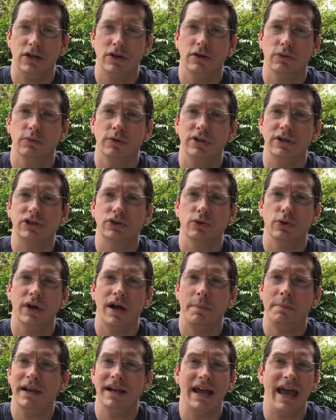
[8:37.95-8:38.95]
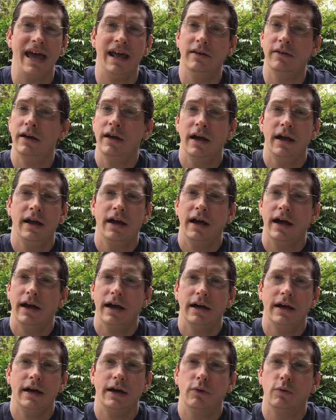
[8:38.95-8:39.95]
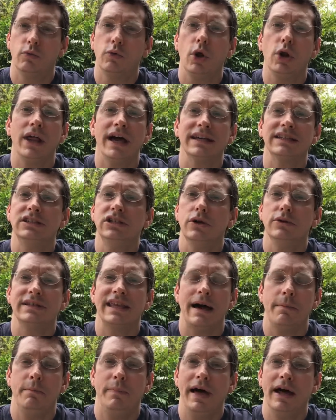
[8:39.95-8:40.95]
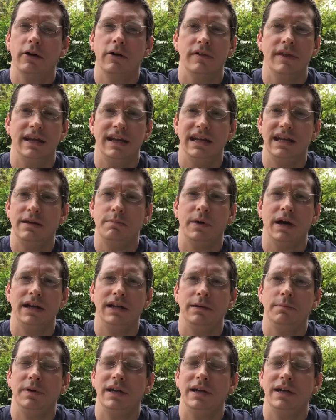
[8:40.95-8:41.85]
You can really screw it up, and Rolex knows that better than anybody,